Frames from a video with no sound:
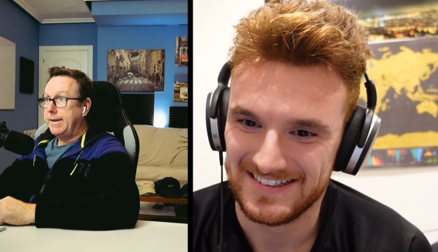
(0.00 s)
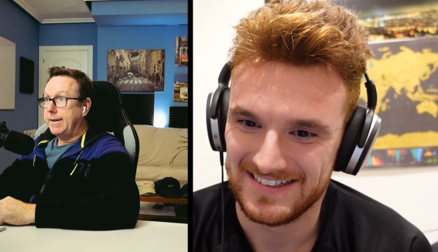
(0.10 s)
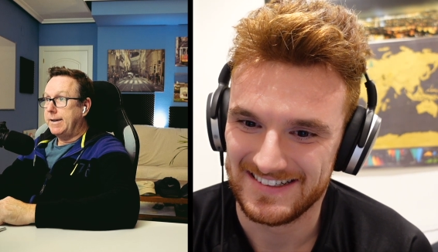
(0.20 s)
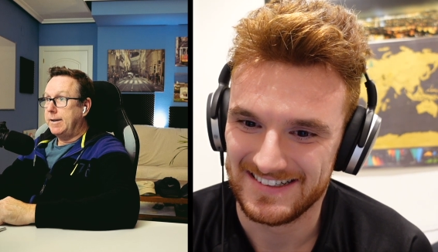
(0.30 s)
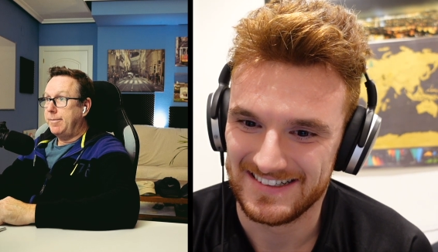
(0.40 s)

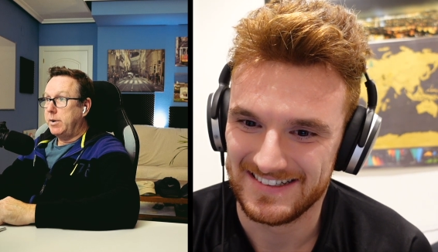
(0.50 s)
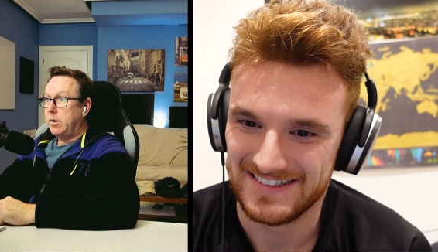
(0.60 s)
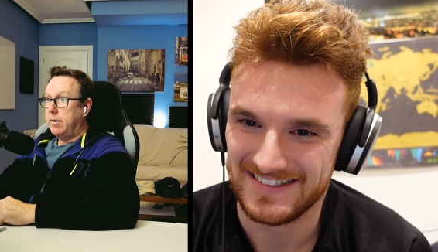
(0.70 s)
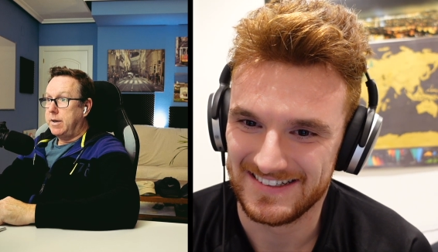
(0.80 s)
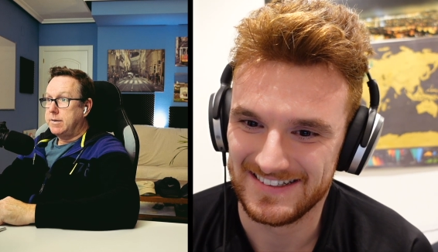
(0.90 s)
Speaker 1: um, you
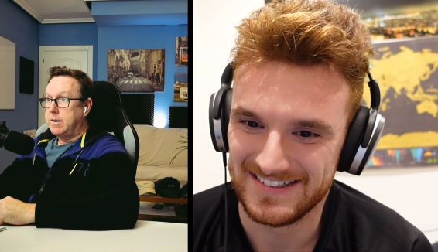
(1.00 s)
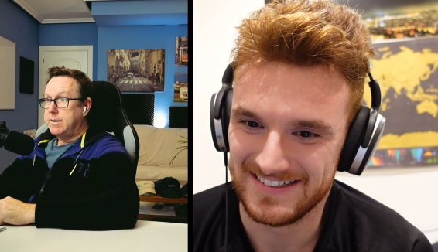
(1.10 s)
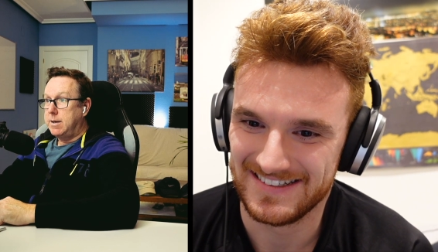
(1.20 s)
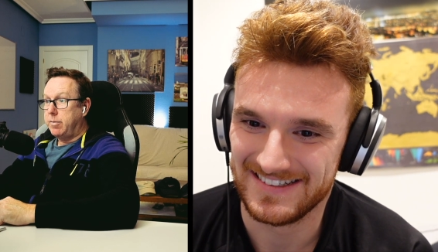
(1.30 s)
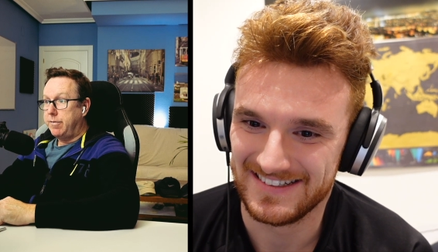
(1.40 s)
know, as I
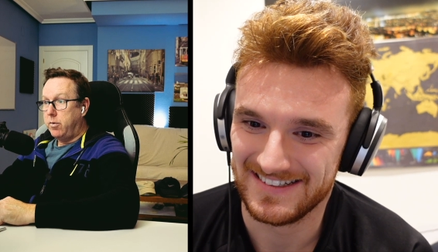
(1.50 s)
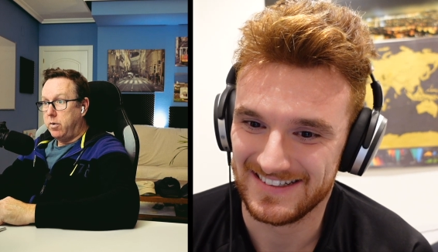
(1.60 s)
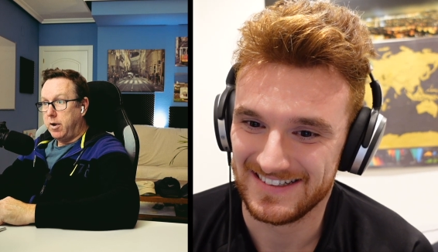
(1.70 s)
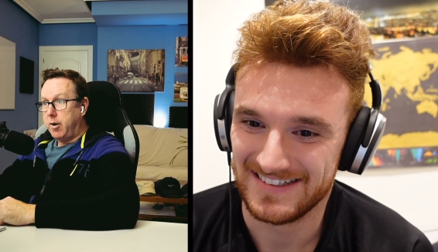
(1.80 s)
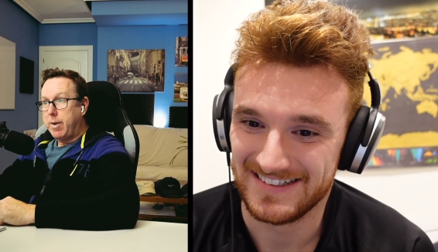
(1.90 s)
said before,
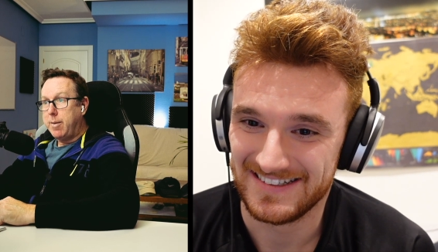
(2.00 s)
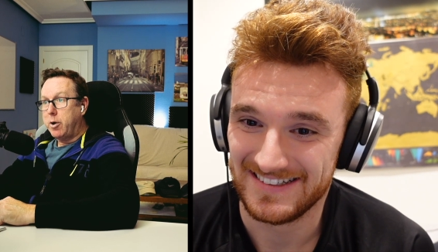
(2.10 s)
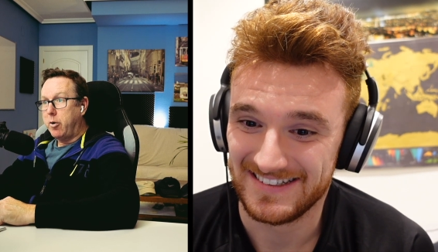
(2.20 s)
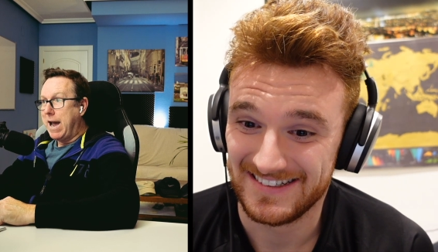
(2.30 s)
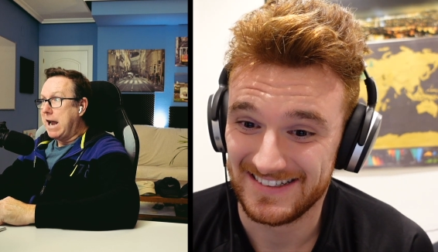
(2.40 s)
a lot of people
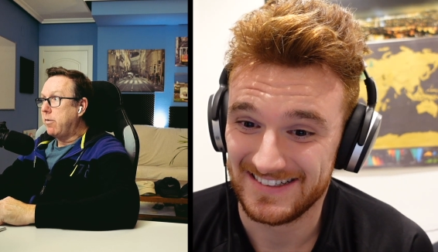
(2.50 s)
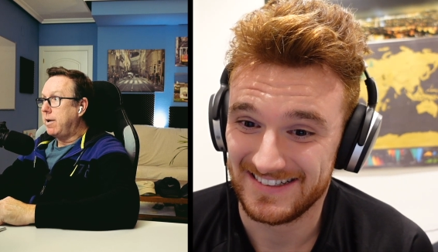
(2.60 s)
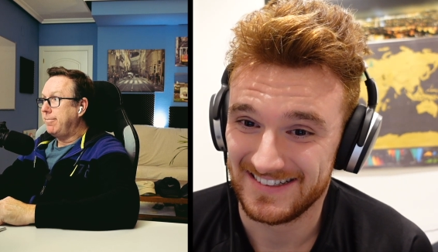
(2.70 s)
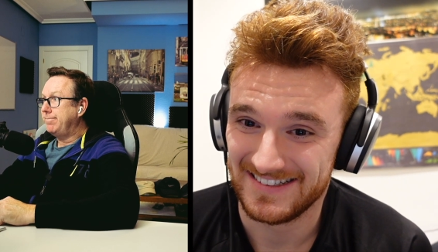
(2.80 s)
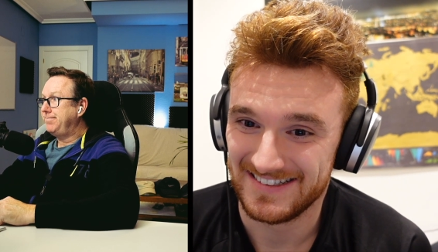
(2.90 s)
are angry.